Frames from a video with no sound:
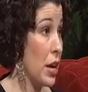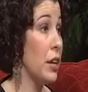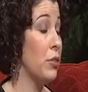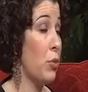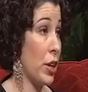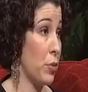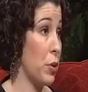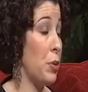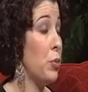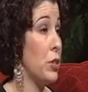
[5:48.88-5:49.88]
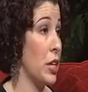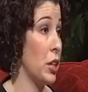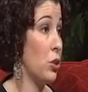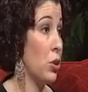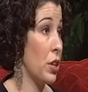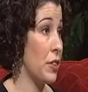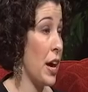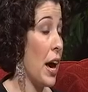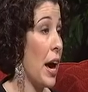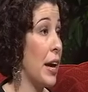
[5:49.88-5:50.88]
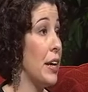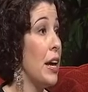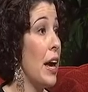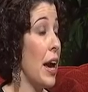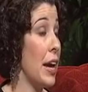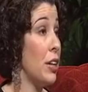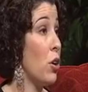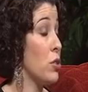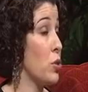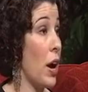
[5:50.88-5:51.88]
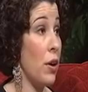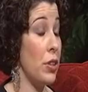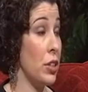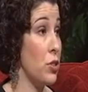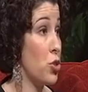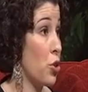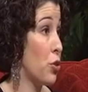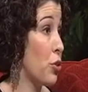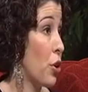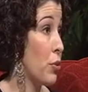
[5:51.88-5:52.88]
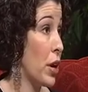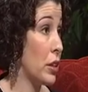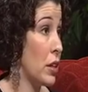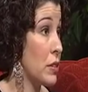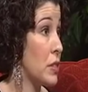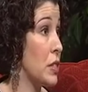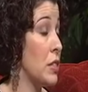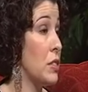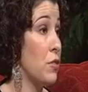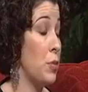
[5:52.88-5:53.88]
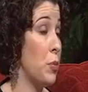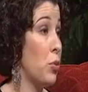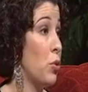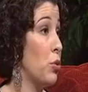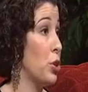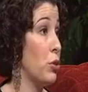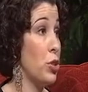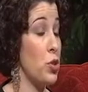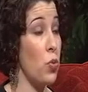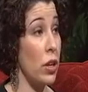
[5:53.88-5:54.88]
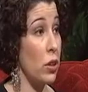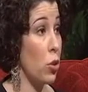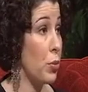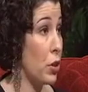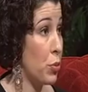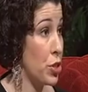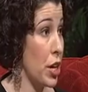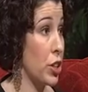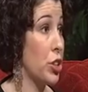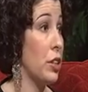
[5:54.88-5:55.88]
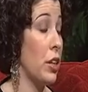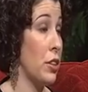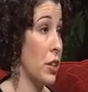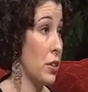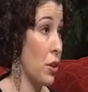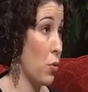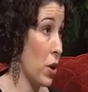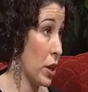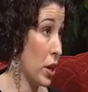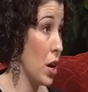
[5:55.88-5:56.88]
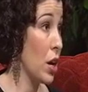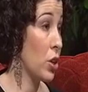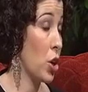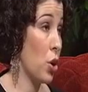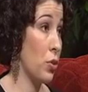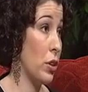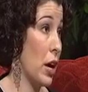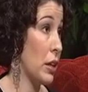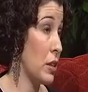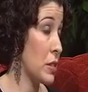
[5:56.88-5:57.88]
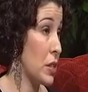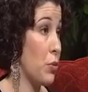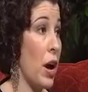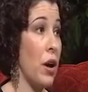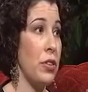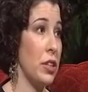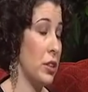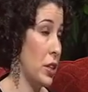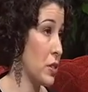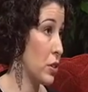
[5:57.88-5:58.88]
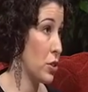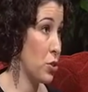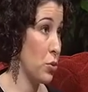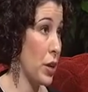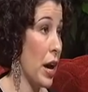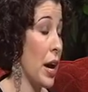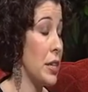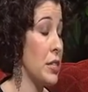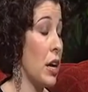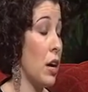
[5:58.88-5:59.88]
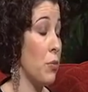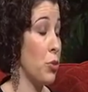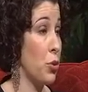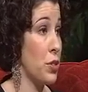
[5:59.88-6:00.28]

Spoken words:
I would recommend people take a look at that, and also how they can start their own LLCs. If people, just want a little bit of protection and they think they want to go the LLC route, they can easily do that through